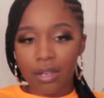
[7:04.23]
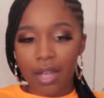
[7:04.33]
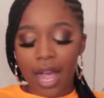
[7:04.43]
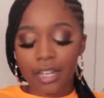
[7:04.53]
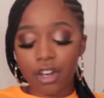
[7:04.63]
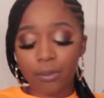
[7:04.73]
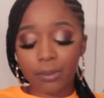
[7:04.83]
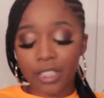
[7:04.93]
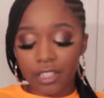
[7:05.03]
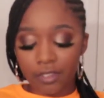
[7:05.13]
I don't
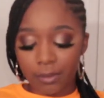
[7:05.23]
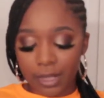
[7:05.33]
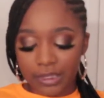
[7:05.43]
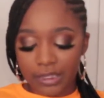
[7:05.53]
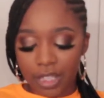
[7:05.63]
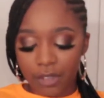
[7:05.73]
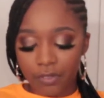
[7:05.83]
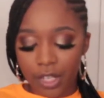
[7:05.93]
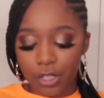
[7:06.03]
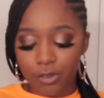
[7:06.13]
believe in
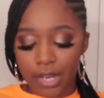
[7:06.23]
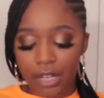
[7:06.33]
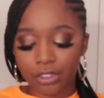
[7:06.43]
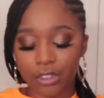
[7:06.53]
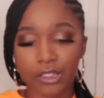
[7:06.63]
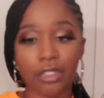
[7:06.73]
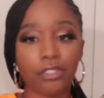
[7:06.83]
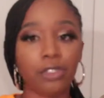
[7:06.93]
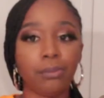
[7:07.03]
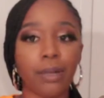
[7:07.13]
myself and you doubt
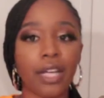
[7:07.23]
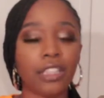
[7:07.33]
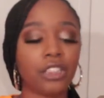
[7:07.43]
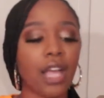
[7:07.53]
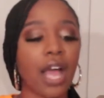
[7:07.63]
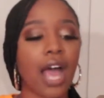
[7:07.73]
yourself too much.